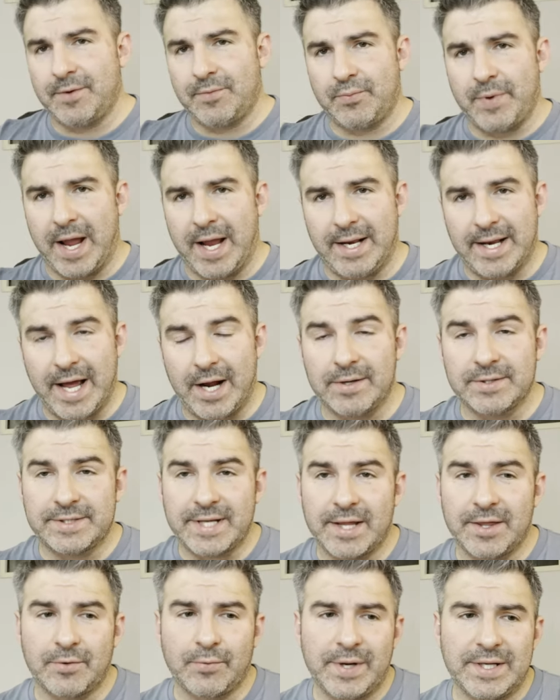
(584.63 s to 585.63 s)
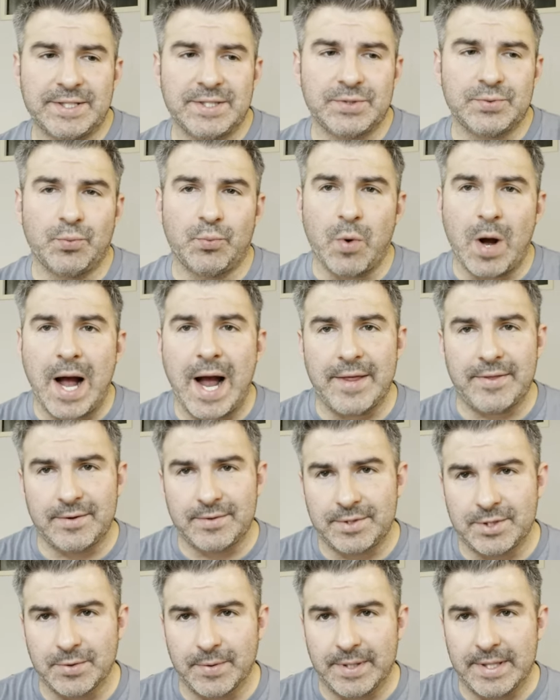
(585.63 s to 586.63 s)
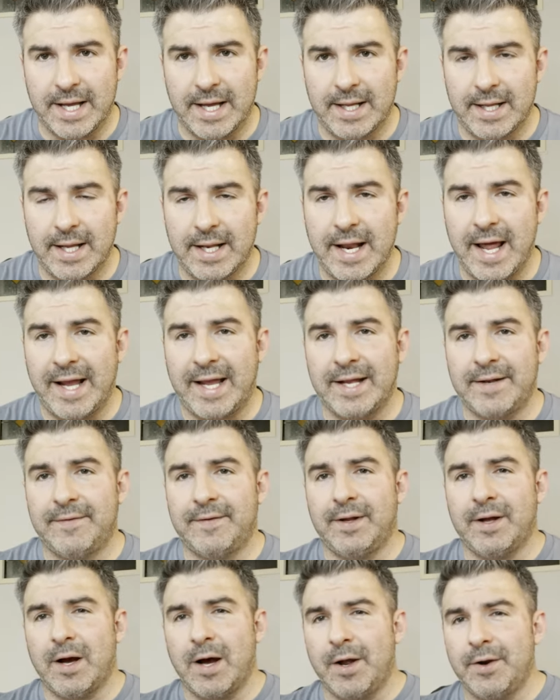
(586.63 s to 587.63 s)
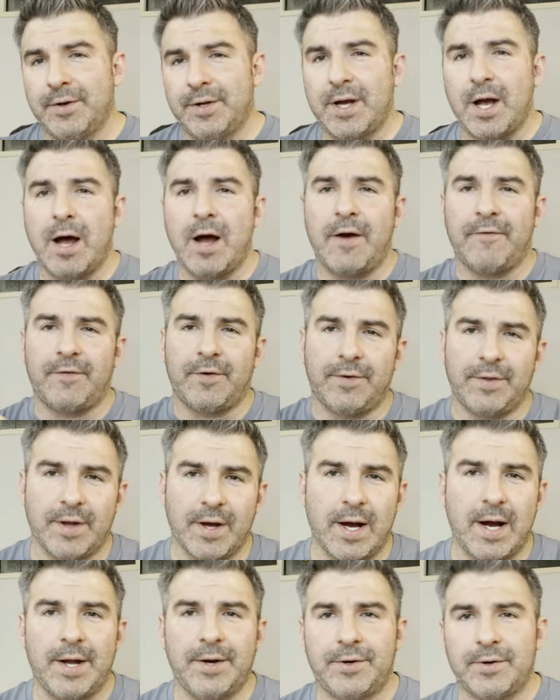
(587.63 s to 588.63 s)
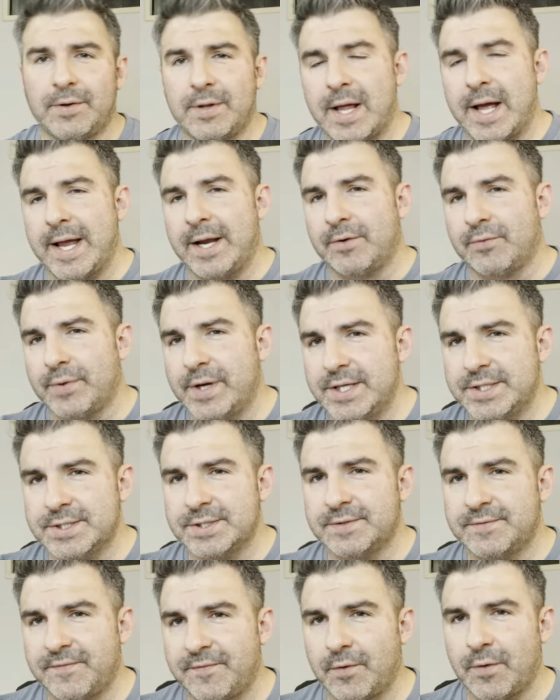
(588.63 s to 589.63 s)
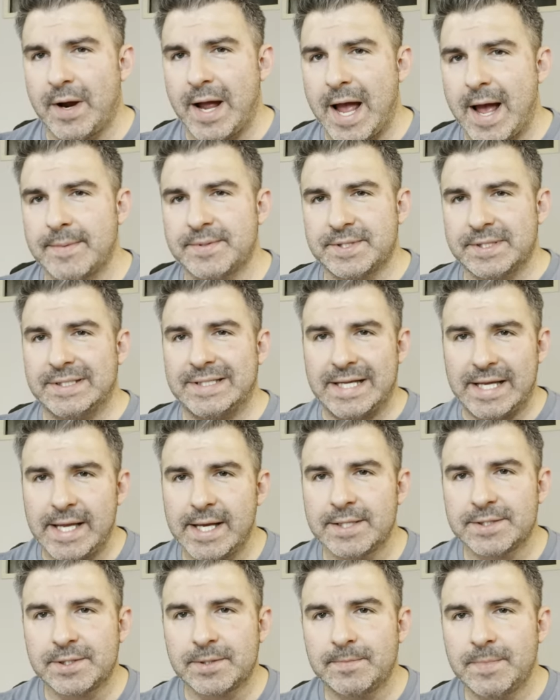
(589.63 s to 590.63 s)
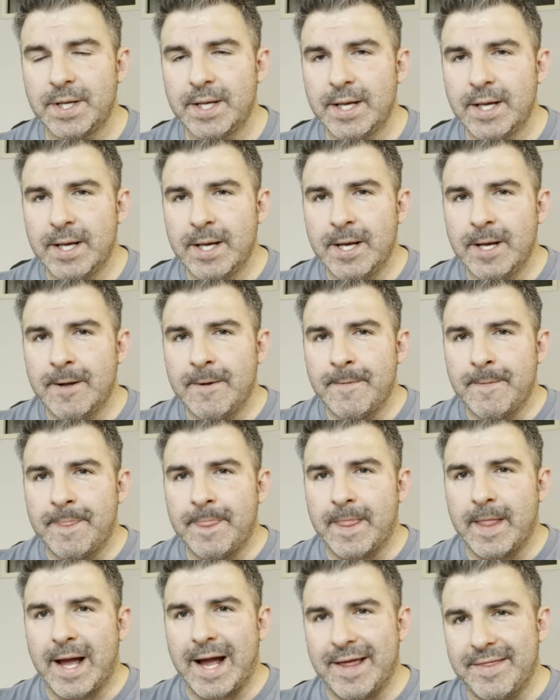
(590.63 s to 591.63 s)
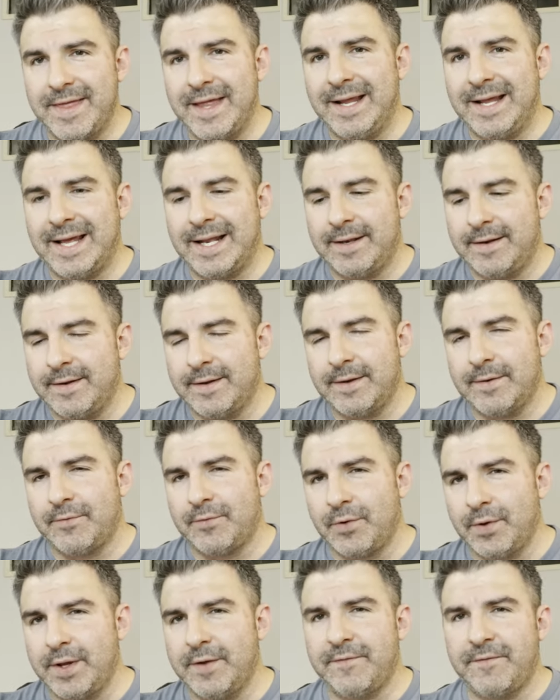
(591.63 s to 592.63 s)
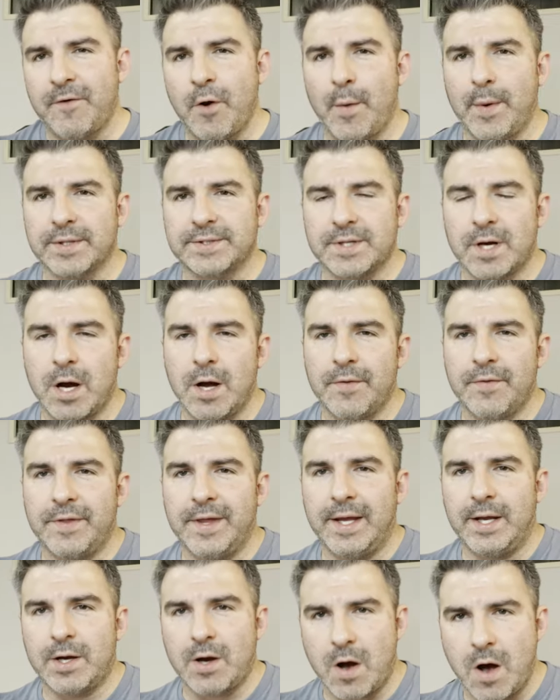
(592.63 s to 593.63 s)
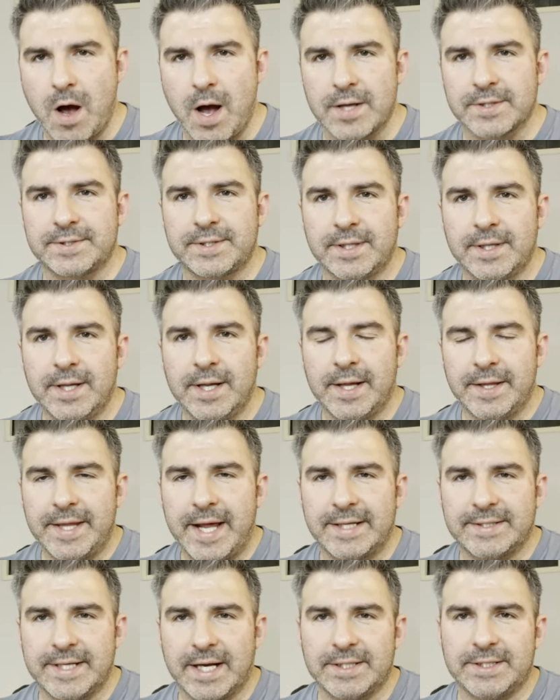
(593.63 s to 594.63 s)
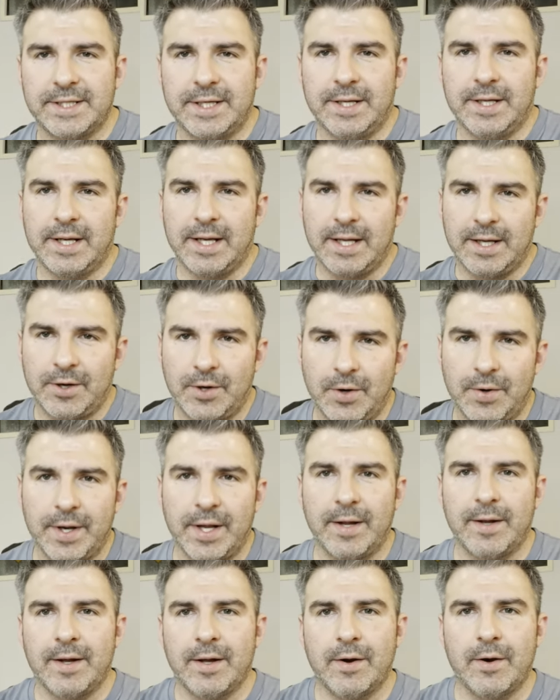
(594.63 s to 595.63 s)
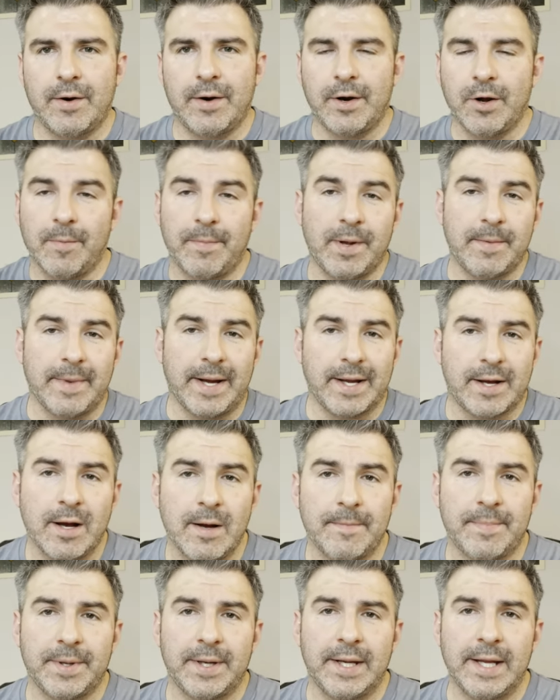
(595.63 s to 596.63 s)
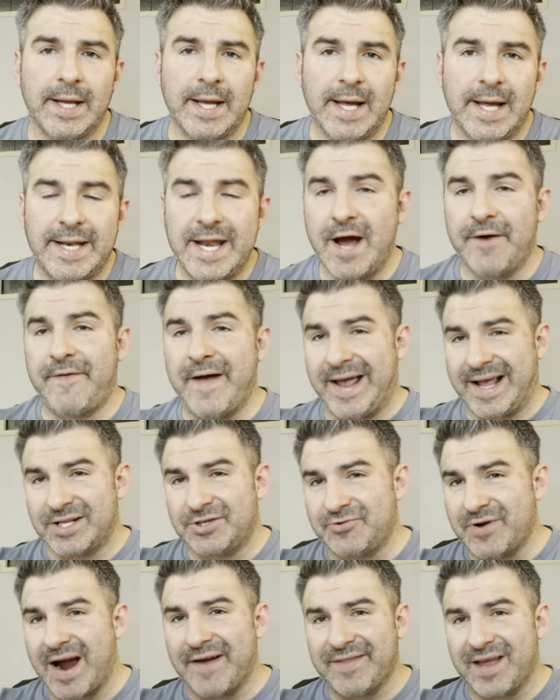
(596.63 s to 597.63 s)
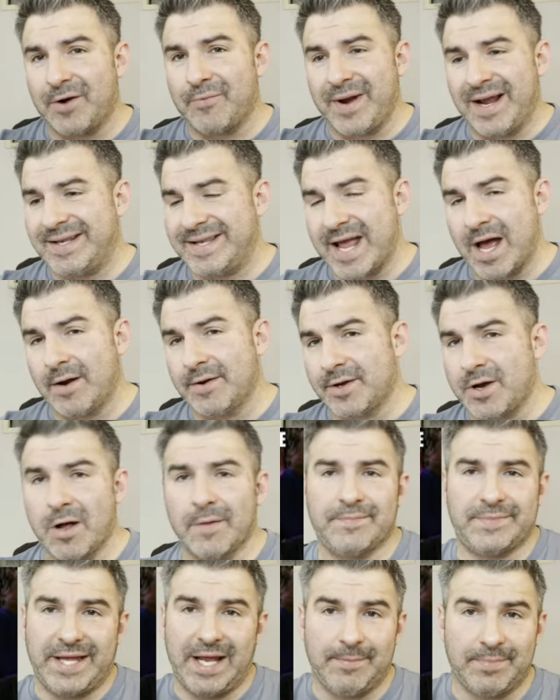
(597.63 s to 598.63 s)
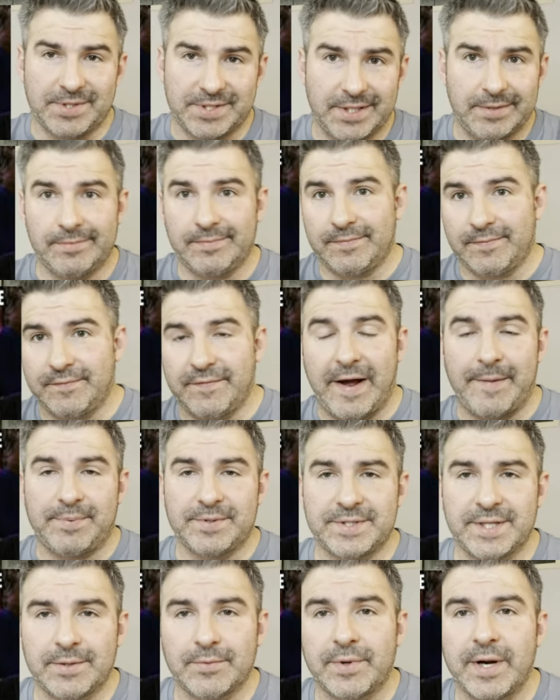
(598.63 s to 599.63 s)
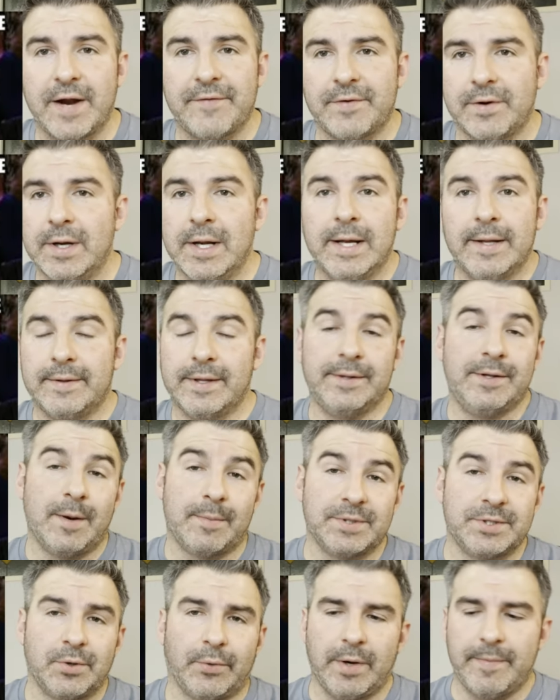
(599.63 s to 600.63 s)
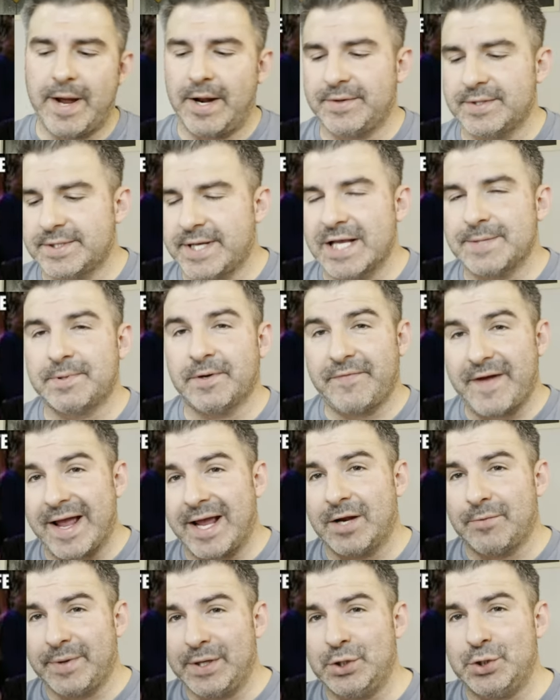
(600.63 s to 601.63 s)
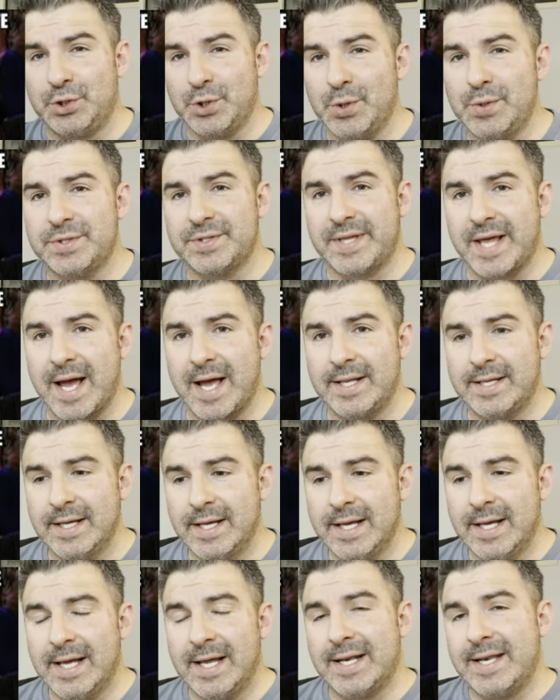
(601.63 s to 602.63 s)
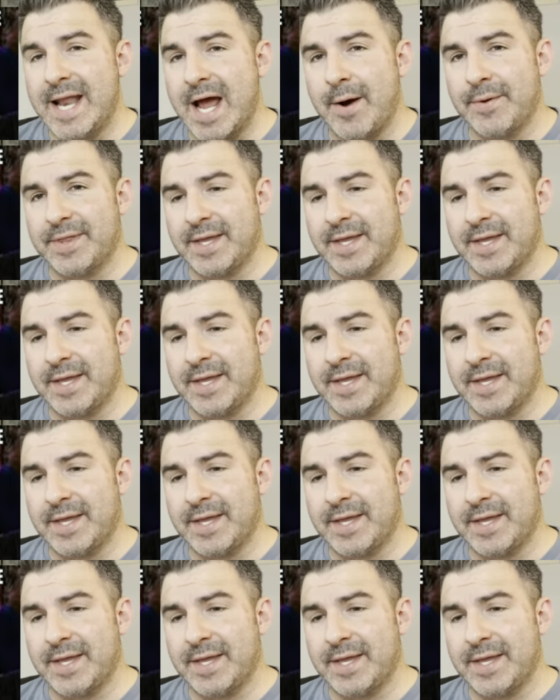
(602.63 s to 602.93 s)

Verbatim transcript: the rate and I understand the reasons why they're doing that, and I could uncover the underlying reasons for absenteeism, I then can really focus on the cost that is actually hurting or helping my company. Now, if I could drive that rate down to call 10%, 5%, whatever, the numbers don't really matter in this case, but if I could reduce that now